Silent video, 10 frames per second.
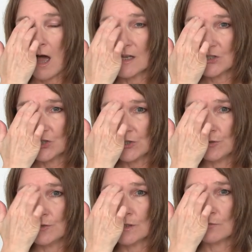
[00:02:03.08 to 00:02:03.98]
I
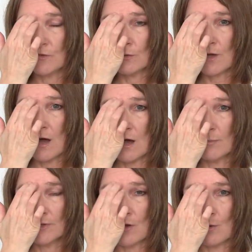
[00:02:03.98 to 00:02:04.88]
choose to feel
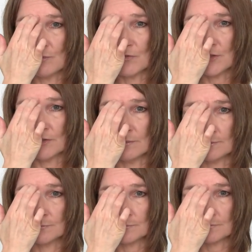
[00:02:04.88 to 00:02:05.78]
calm and confident.
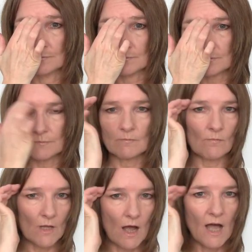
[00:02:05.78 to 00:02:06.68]

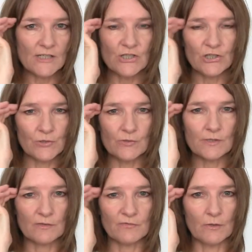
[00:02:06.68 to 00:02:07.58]
I
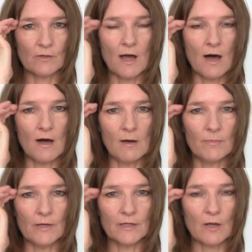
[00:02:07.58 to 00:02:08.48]
choose to feel
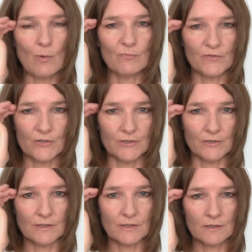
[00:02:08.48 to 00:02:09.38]
calm and
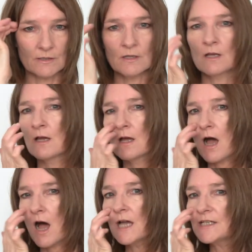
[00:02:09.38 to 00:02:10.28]
confident.
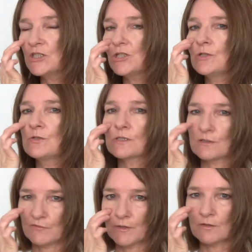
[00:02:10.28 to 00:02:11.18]
I choose
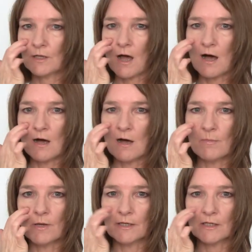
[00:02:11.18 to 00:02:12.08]
to feel
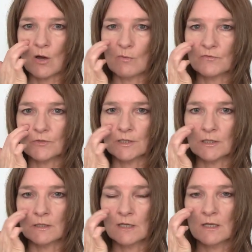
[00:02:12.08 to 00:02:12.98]
calm and
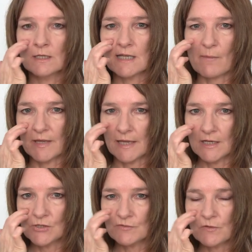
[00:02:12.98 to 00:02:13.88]
confident. Tapping
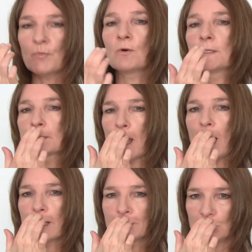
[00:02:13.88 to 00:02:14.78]
each of the points,
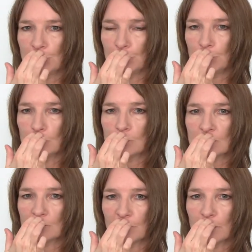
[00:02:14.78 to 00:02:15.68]
I
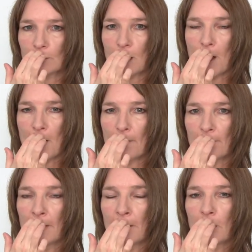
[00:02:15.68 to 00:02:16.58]
choose to feel
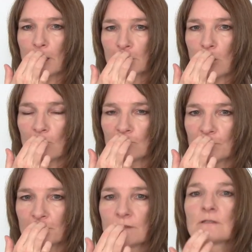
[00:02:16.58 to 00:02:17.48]
calm and
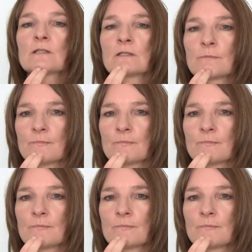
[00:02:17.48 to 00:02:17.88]
confident.